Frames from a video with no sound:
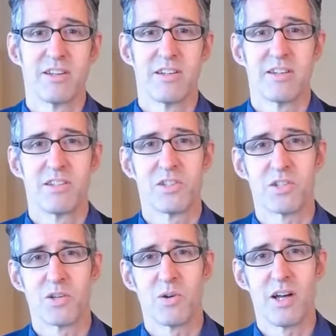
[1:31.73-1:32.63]

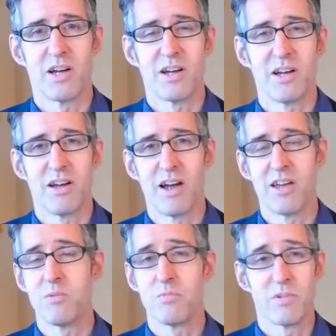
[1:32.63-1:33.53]
So uh, I
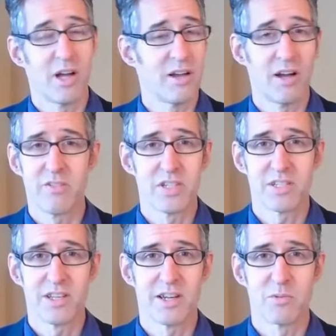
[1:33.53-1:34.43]
am I, obviously
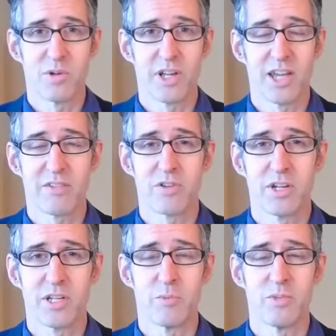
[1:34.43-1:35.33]
I'm Greg Heffron.
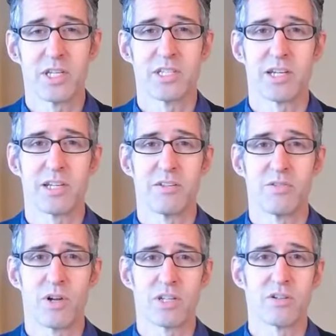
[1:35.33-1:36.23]
I'm the executive
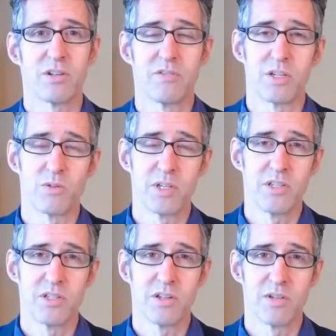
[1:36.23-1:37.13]
director of the Green
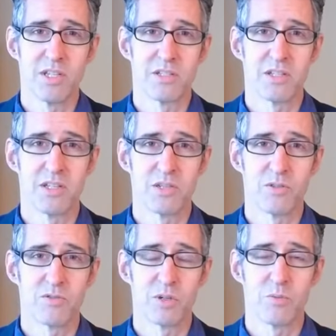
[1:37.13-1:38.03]
Zone Institute
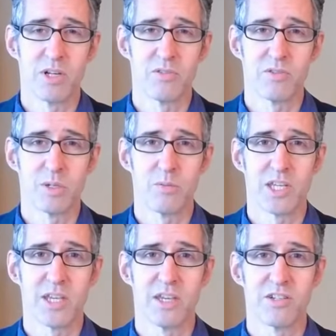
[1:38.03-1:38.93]
for Mindful
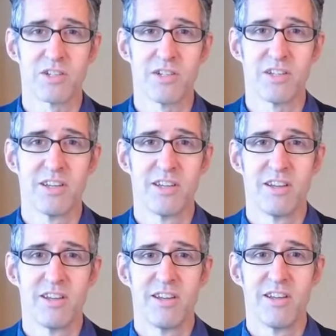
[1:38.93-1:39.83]
Communication,
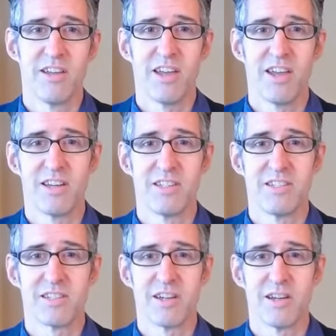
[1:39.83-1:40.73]
and
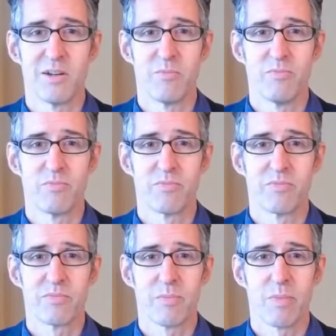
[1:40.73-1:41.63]
um,
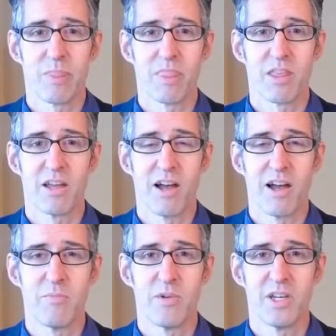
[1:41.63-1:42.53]
I've
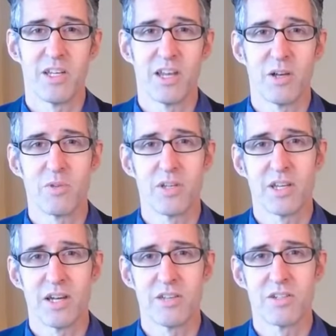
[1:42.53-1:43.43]
been helping
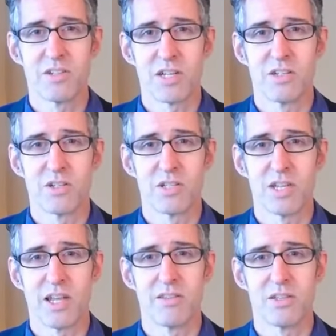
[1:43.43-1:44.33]
others
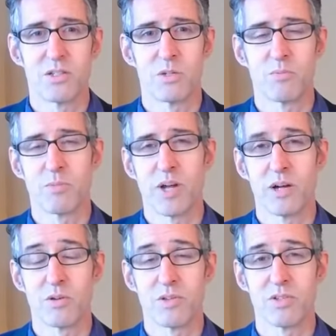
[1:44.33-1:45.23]
understand these
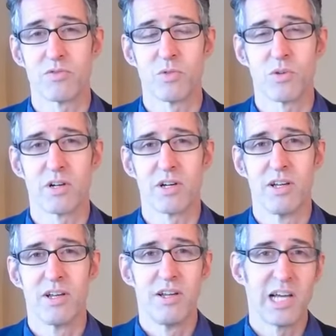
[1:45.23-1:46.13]
superpowers for
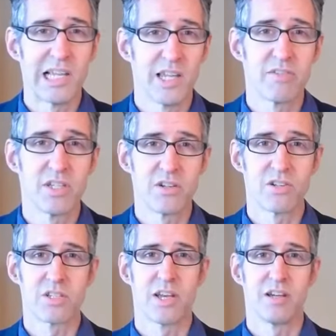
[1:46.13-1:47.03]
11 years
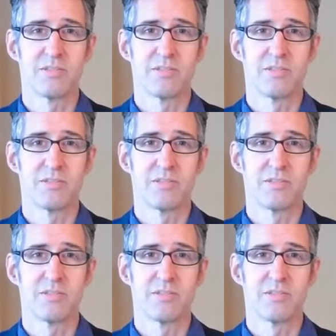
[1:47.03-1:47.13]
now.